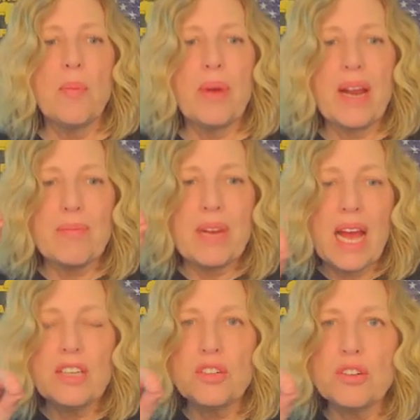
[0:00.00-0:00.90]
but I'm
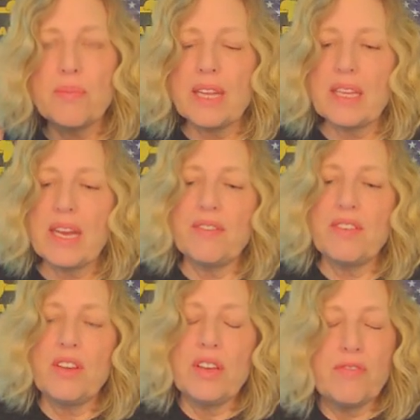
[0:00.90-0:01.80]
not sure about the
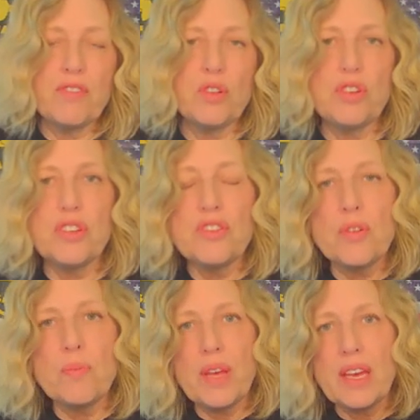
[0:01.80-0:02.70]
IV infusion.
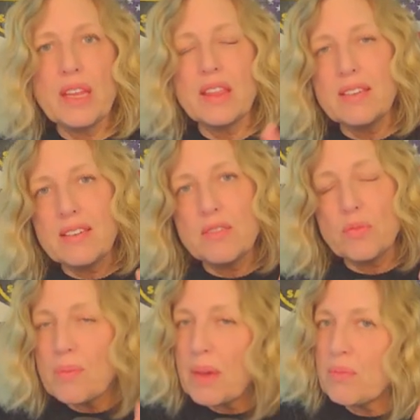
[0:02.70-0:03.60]
So pick this is
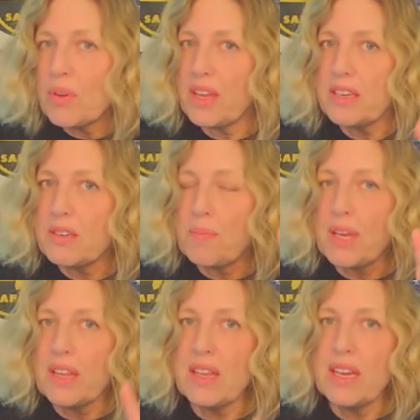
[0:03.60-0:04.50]
remember this
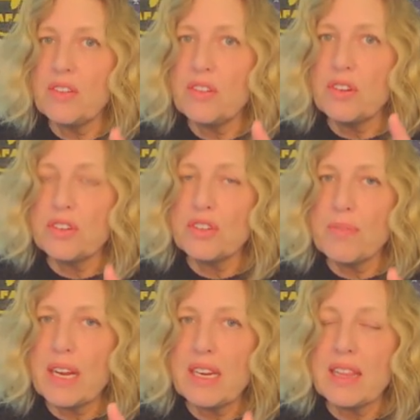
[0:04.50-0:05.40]
pick the answer you're sure
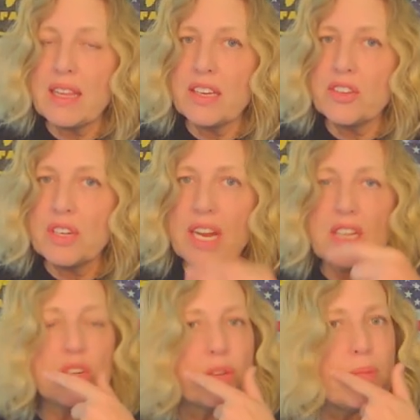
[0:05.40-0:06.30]
about, not the answer you're
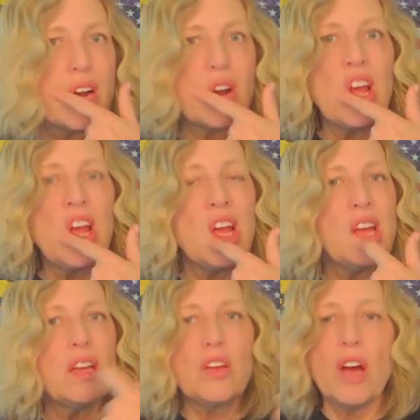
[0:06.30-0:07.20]
not sure about.
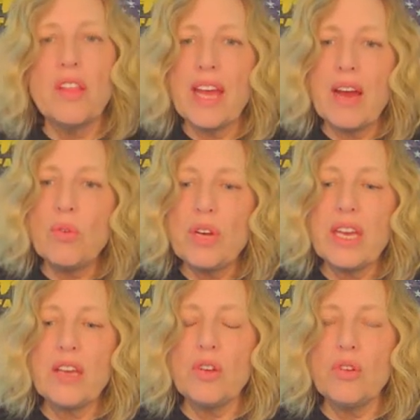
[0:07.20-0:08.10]
Y'all, that will
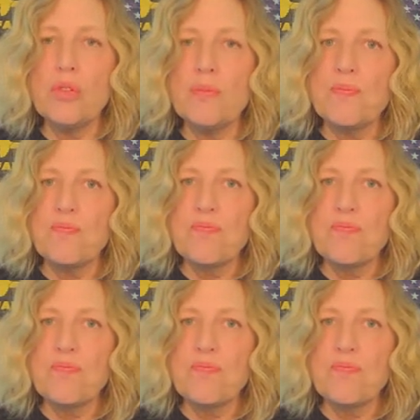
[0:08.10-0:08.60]
get you